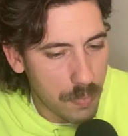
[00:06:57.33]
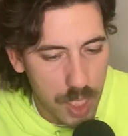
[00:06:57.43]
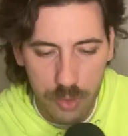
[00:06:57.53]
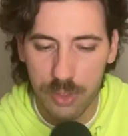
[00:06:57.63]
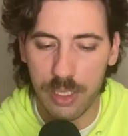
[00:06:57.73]

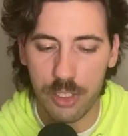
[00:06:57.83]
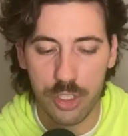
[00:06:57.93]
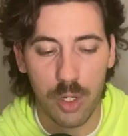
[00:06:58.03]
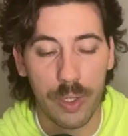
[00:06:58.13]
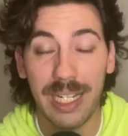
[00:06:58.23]
Houston is
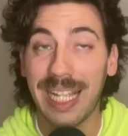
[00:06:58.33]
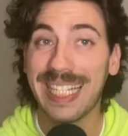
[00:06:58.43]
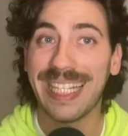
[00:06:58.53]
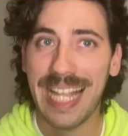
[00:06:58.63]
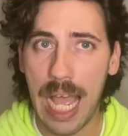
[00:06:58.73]
showing a
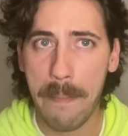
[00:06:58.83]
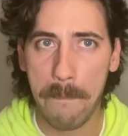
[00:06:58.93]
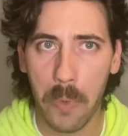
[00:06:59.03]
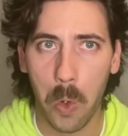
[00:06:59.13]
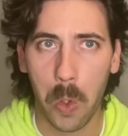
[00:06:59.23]

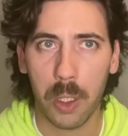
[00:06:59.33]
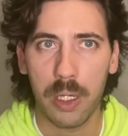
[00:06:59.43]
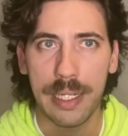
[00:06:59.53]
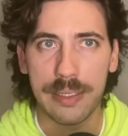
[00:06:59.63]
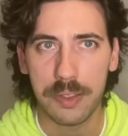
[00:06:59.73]
lot more
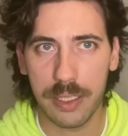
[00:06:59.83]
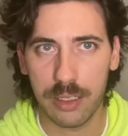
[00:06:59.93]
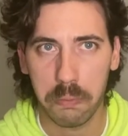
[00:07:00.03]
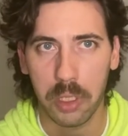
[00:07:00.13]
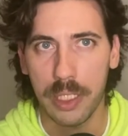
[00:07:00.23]

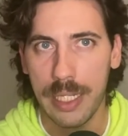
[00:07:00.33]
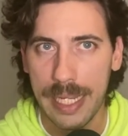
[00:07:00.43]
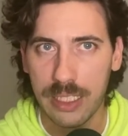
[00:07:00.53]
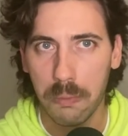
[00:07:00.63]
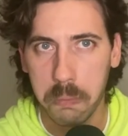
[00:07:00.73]
discipline
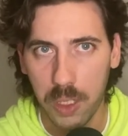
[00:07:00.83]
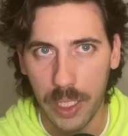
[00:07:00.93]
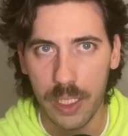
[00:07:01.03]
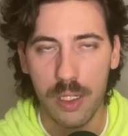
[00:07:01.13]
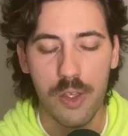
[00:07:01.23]
at the
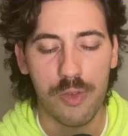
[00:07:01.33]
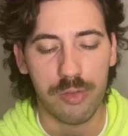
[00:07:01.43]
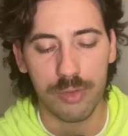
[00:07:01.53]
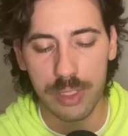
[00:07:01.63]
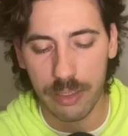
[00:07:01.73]
plate
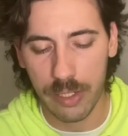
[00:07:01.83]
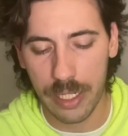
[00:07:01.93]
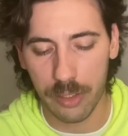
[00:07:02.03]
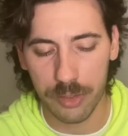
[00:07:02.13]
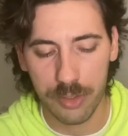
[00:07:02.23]
through their
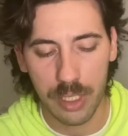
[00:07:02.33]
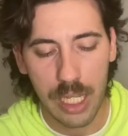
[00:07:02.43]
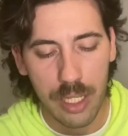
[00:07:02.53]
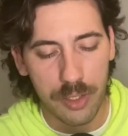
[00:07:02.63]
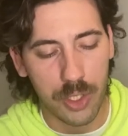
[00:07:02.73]
hitters.
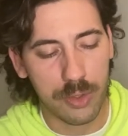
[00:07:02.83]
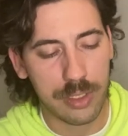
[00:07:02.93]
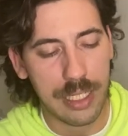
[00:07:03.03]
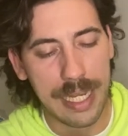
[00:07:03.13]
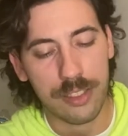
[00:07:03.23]

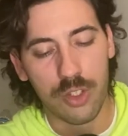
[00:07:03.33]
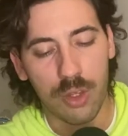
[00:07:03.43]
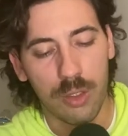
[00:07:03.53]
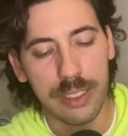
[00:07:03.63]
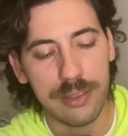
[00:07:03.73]
Houston has
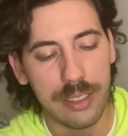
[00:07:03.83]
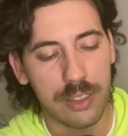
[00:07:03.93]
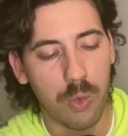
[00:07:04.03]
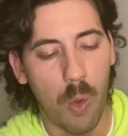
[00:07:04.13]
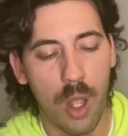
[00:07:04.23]

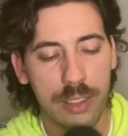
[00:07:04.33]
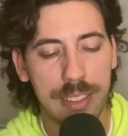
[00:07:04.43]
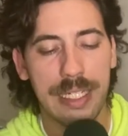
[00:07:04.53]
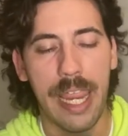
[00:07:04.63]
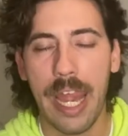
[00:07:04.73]
36 walks
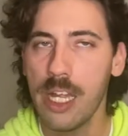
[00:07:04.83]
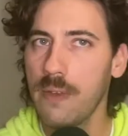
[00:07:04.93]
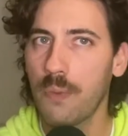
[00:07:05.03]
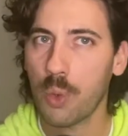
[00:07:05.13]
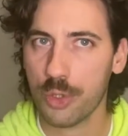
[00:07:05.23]
and
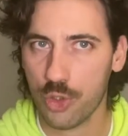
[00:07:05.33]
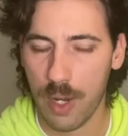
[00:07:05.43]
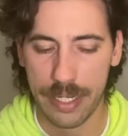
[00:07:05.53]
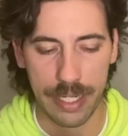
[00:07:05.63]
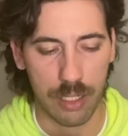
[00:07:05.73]
84
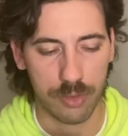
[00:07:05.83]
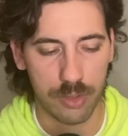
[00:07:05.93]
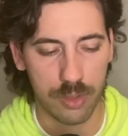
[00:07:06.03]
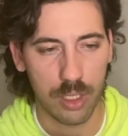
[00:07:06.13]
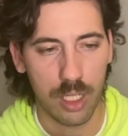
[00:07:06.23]

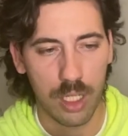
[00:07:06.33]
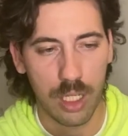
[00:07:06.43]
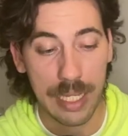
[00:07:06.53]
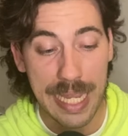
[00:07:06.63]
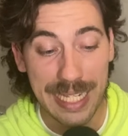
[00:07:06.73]
strikeouts.
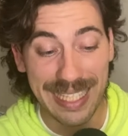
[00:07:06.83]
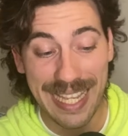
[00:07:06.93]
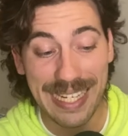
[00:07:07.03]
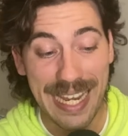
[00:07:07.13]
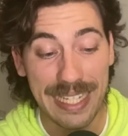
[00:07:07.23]

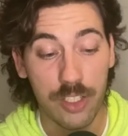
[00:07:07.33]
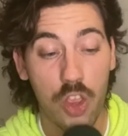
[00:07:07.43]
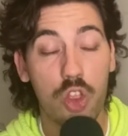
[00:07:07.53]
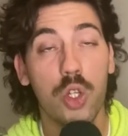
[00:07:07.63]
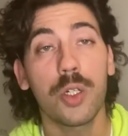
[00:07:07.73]
Atlanta has
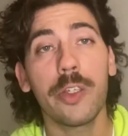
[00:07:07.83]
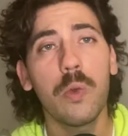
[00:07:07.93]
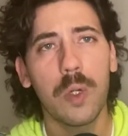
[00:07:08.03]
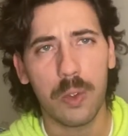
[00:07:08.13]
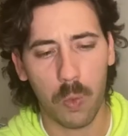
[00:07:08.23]

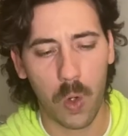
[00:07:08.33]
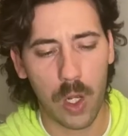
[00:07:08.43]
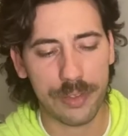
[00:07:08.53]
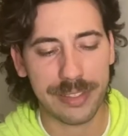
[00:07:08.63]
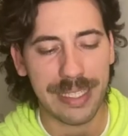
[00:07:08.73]
31
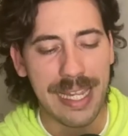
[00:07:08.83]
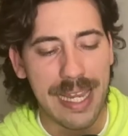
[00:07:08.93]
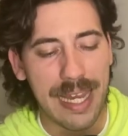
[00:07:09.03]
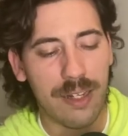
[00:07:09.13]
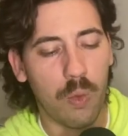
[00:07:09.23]
walks
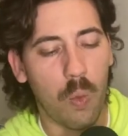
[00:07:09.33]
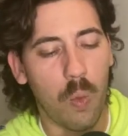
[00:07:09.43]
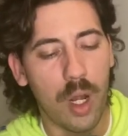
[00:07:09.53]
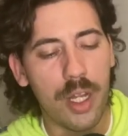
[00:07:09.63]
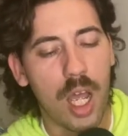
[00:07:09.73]

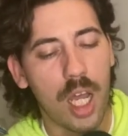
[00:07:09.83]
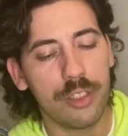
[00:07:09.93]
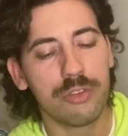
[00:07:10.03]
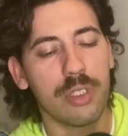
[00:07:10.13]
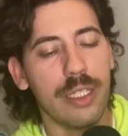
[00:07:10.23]
and
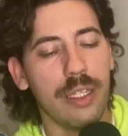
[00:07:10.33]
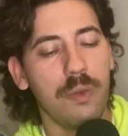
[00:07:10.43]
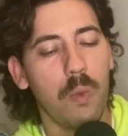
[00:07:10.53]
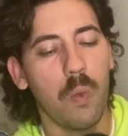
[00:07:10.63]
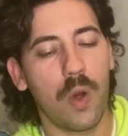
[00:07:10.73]

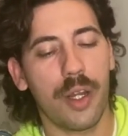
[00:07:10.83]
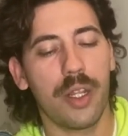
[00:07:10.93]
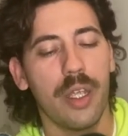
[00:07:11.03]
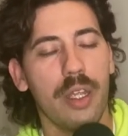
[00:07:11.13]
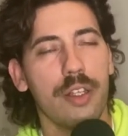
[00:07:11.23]

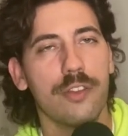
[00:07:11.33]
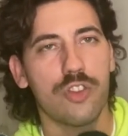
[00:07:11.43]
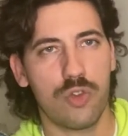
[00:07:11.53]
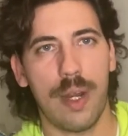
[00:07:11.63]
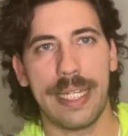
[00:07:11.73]
101
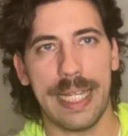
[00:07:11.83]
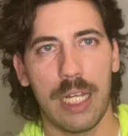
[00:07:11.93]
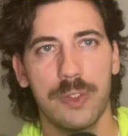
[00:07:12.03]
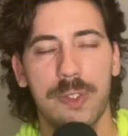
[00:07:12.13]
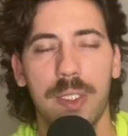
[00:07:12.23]

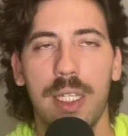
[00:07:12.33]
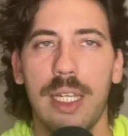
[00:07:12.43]
strikeouts.